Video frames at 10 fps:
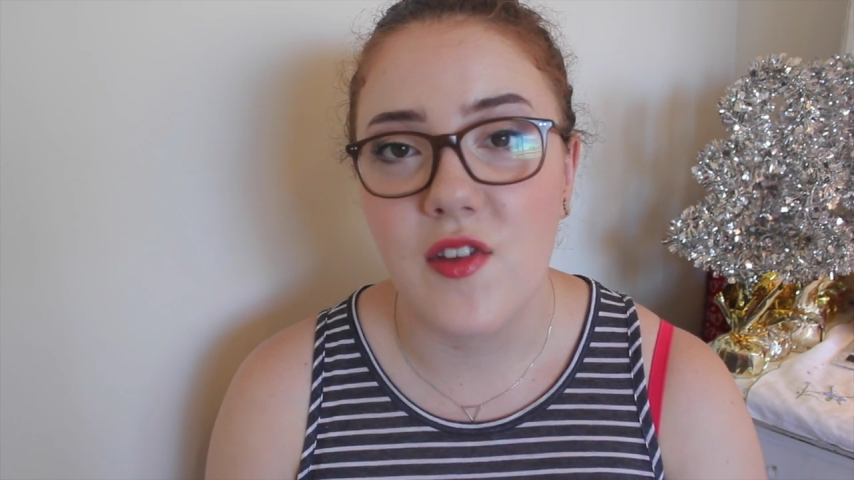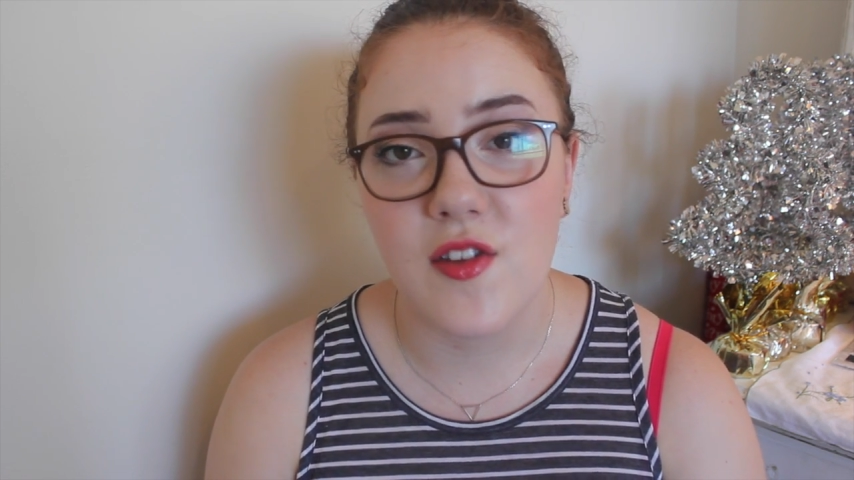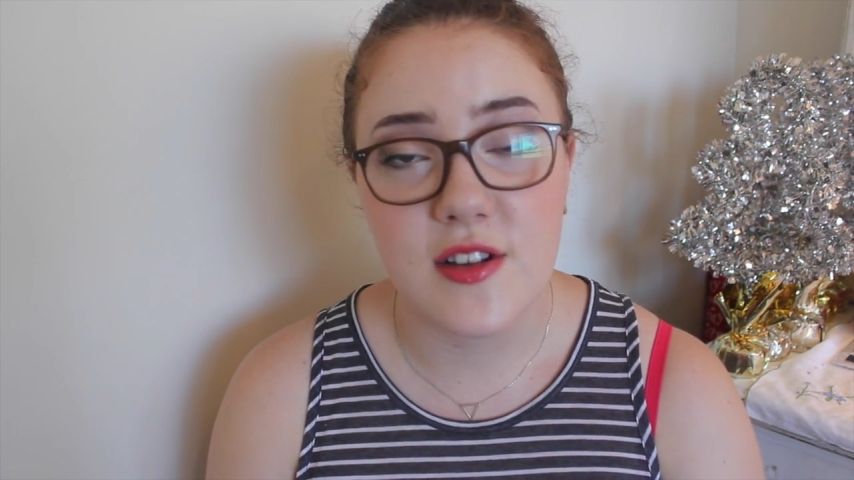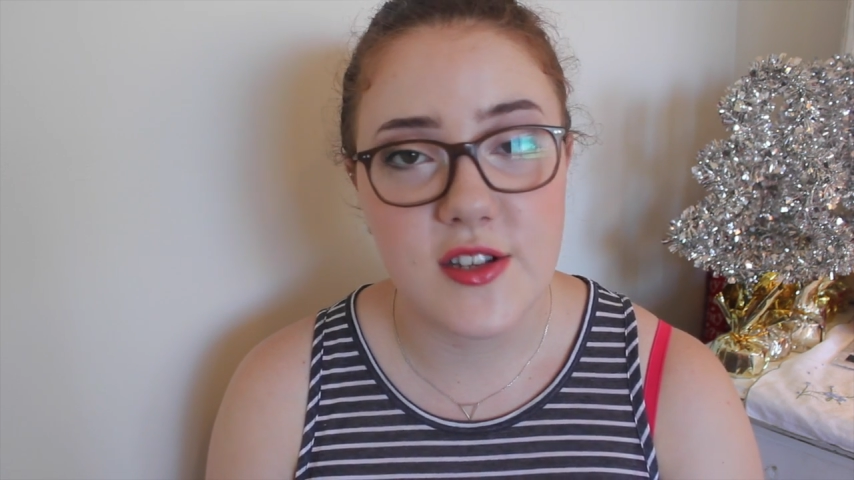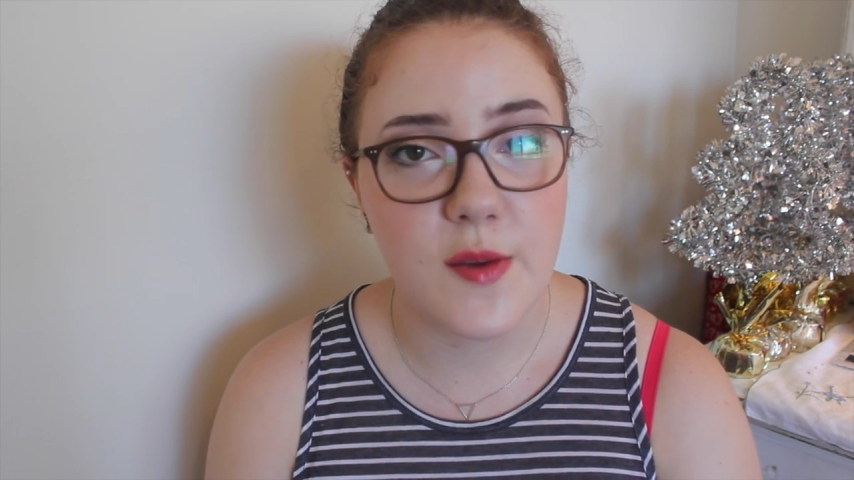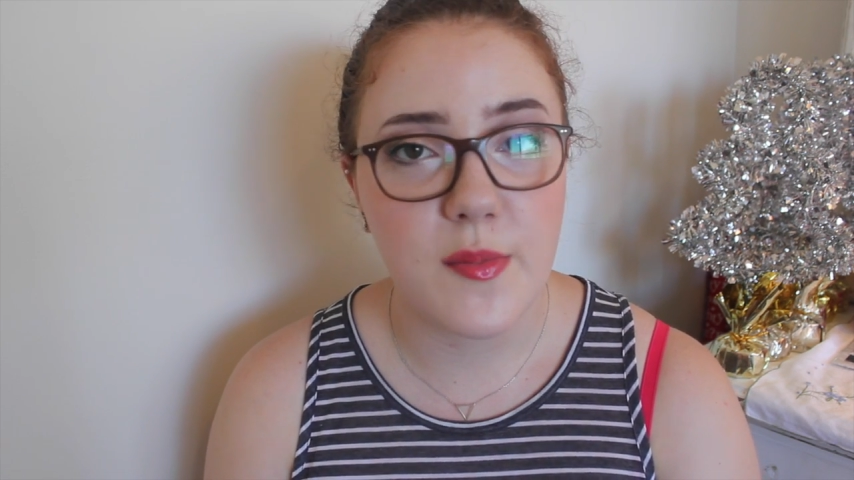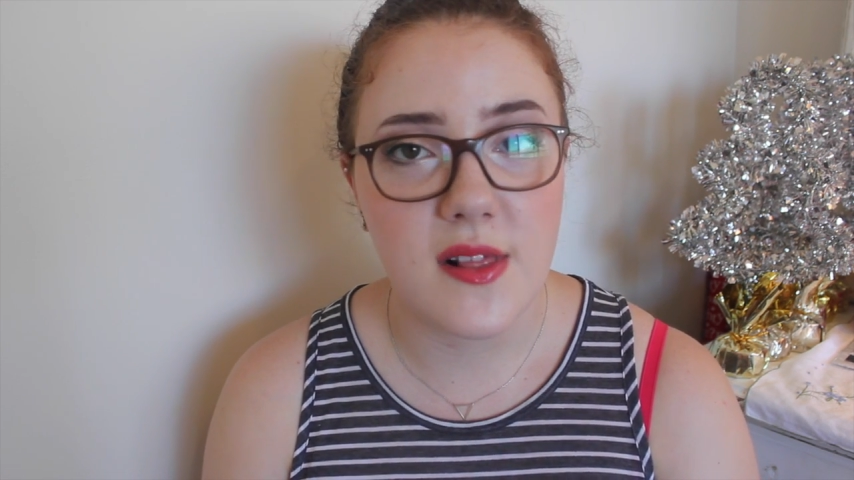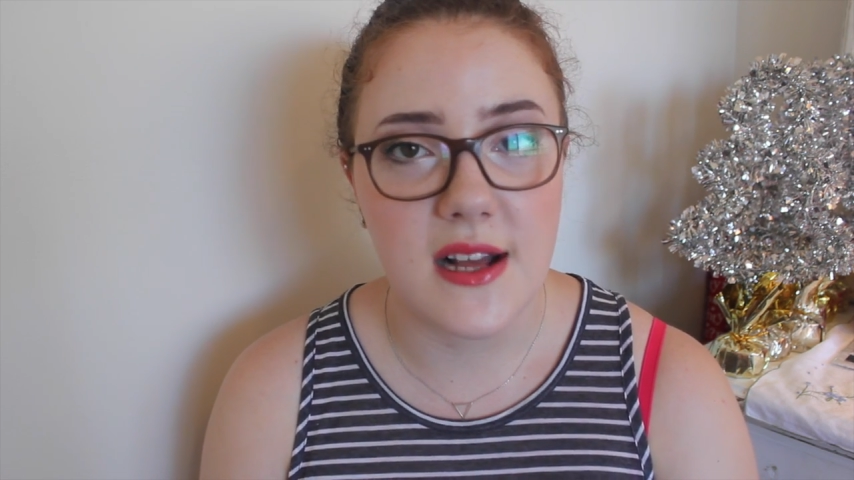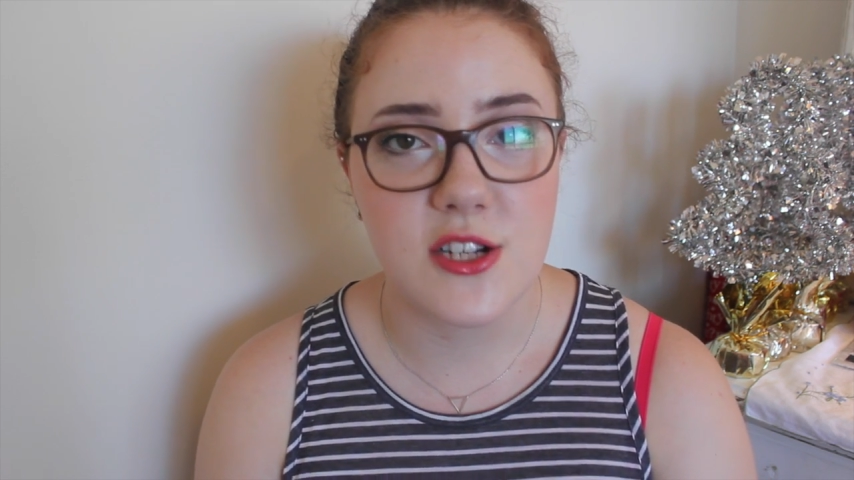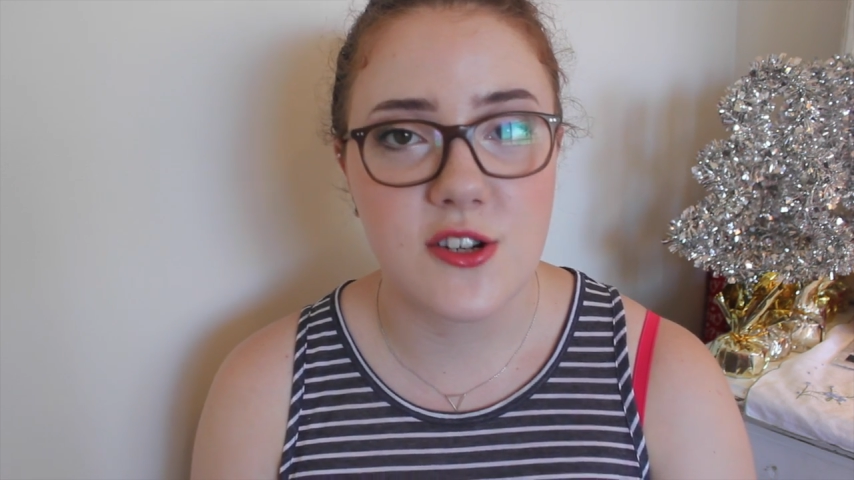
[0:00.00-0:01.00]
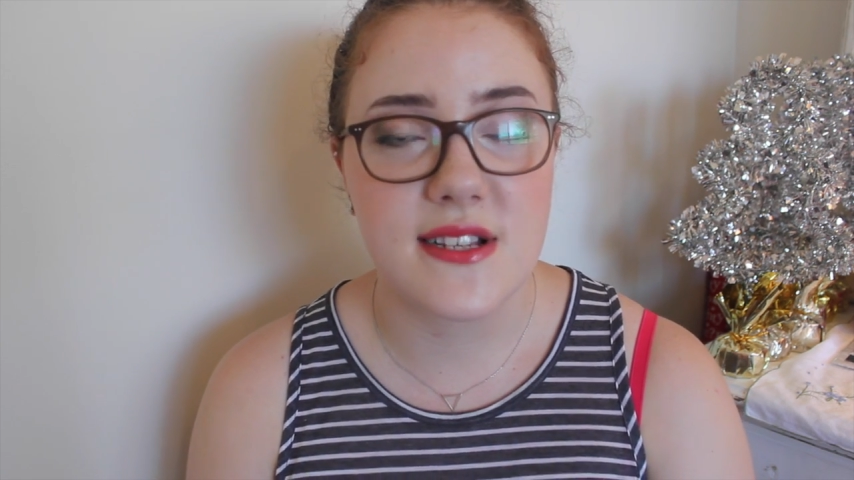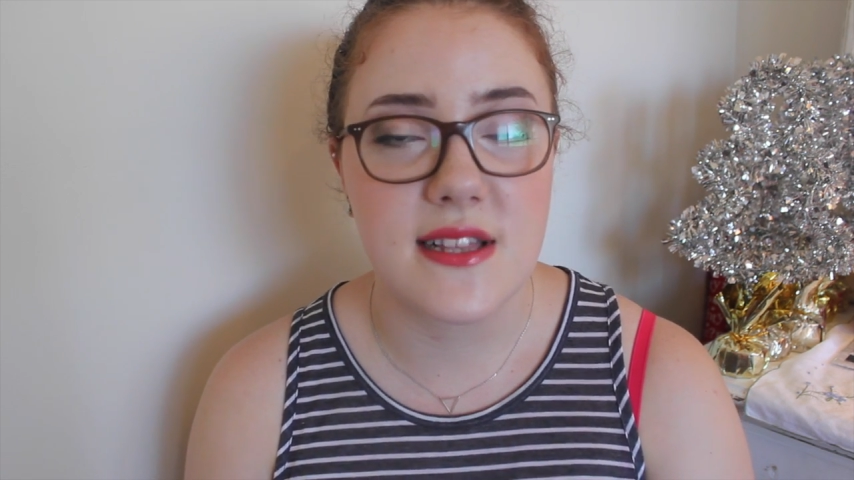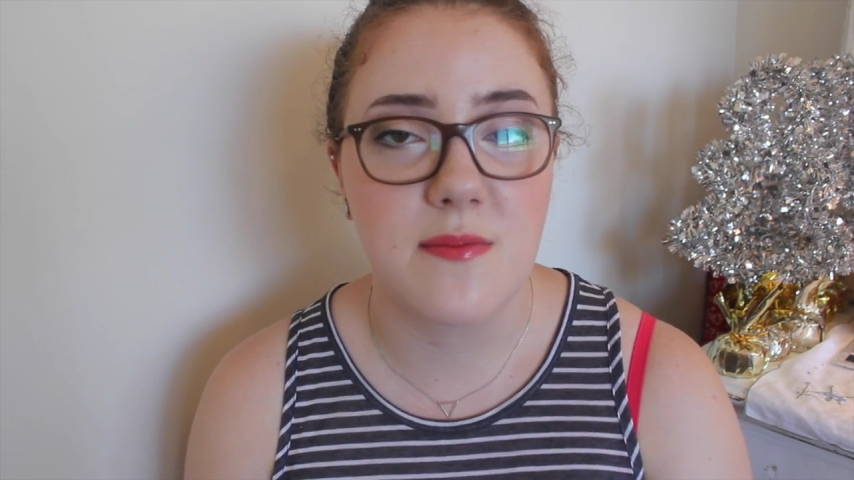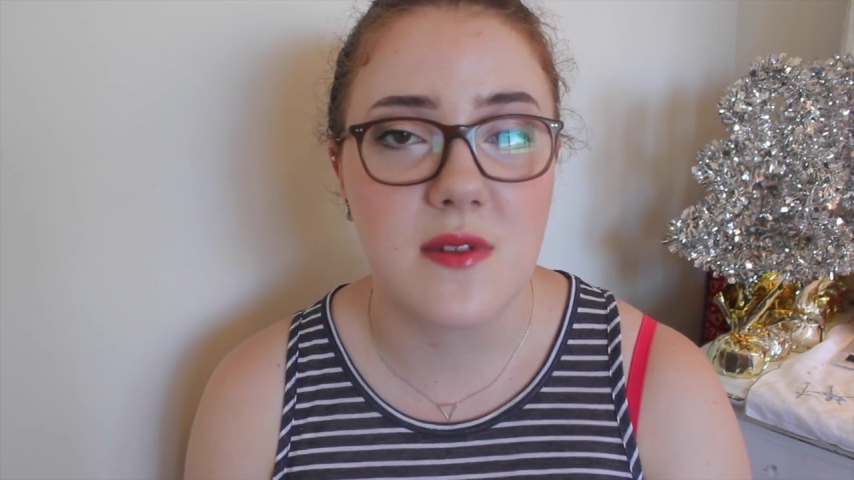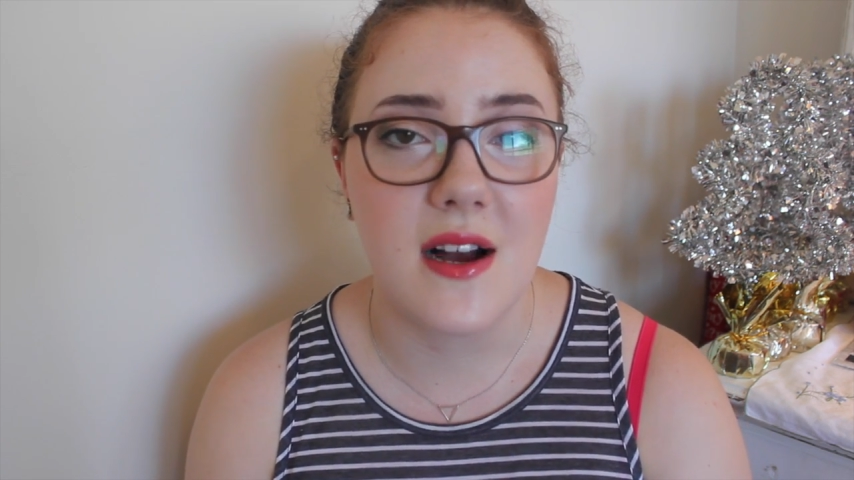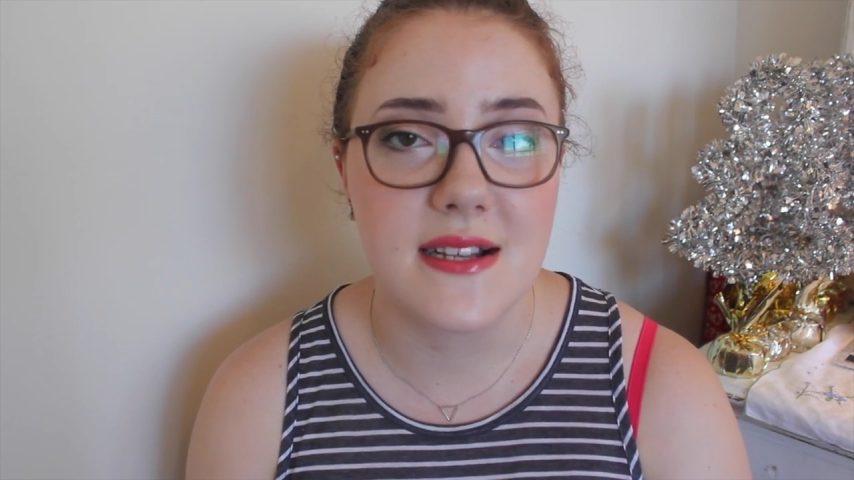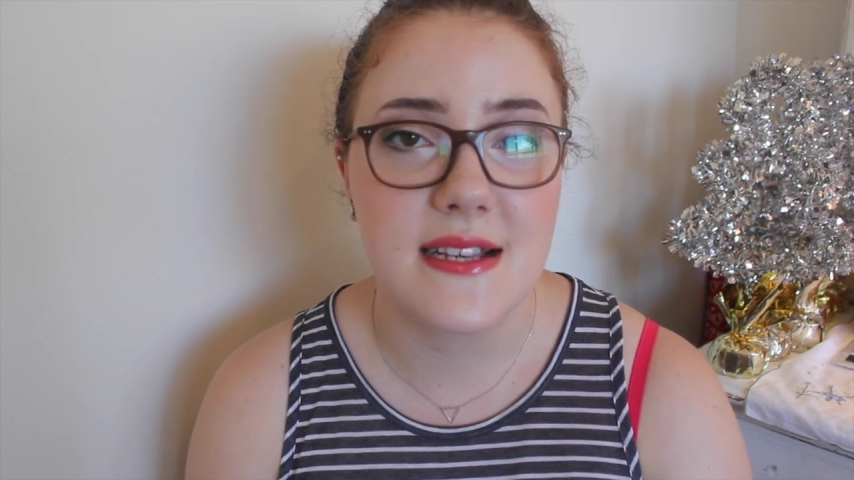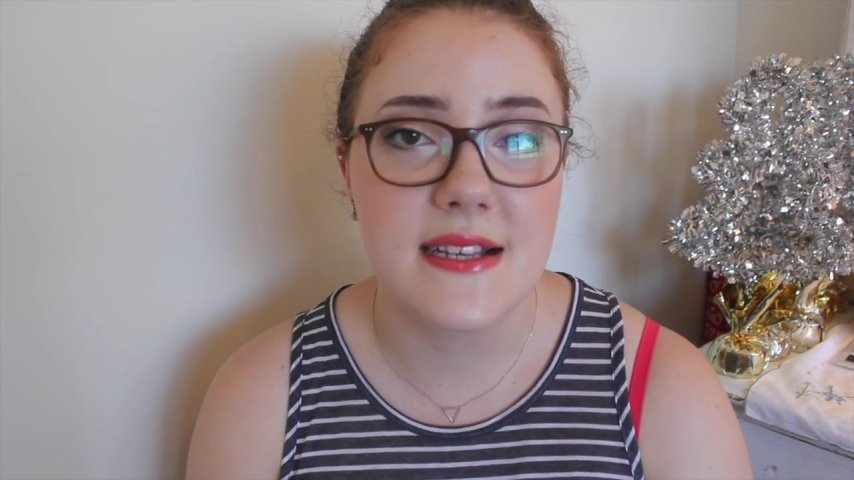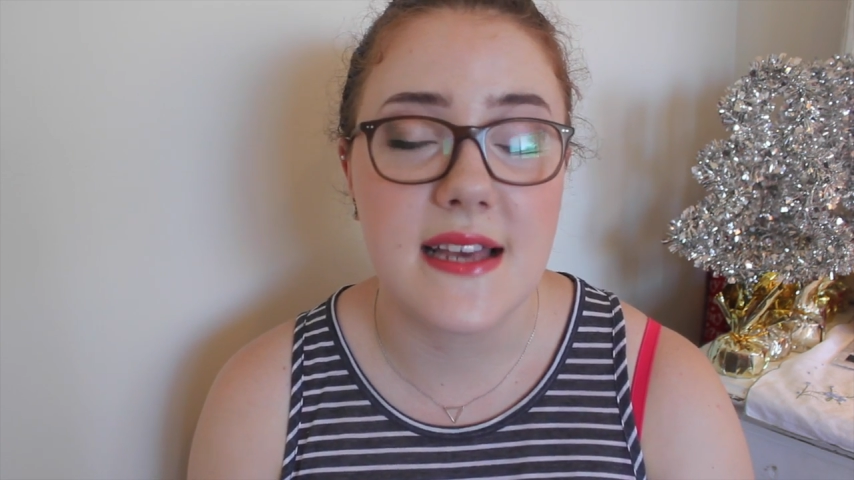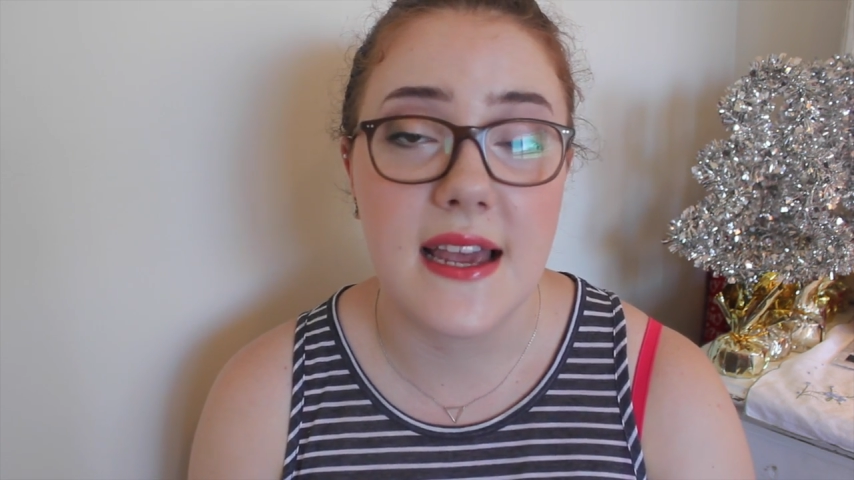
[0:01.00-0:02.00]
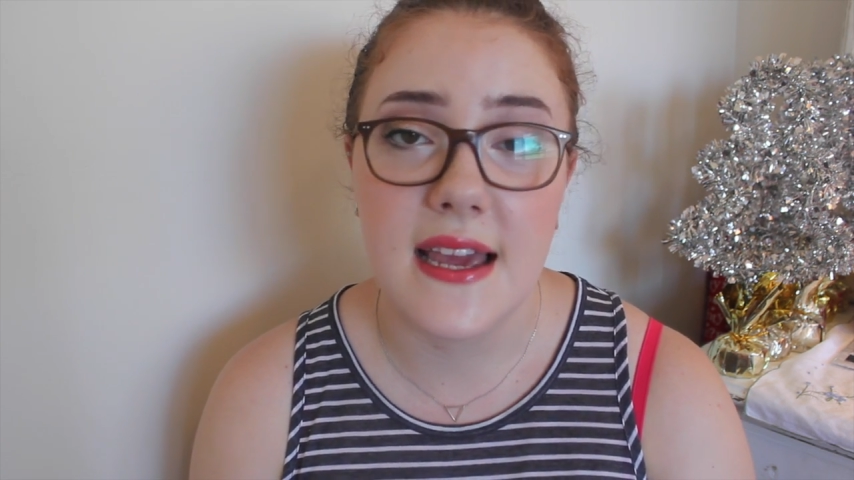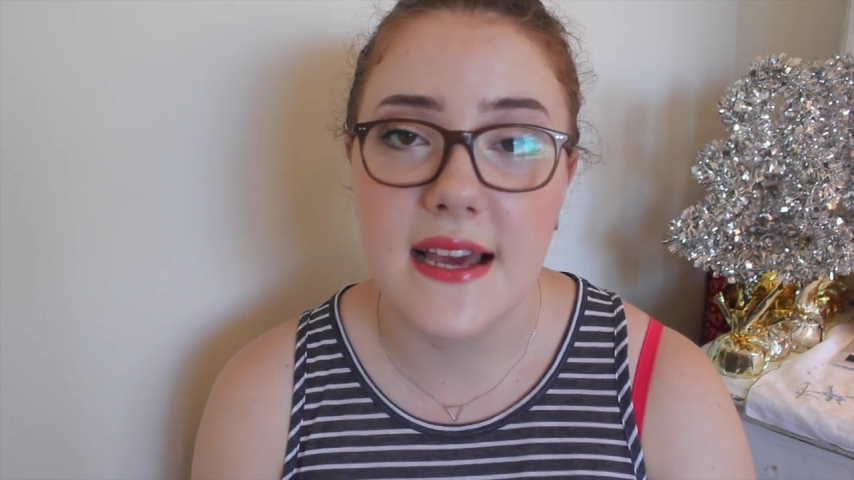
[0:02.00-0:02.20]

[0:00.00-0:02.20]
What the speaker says: They're the Super Lustrous lip glosses in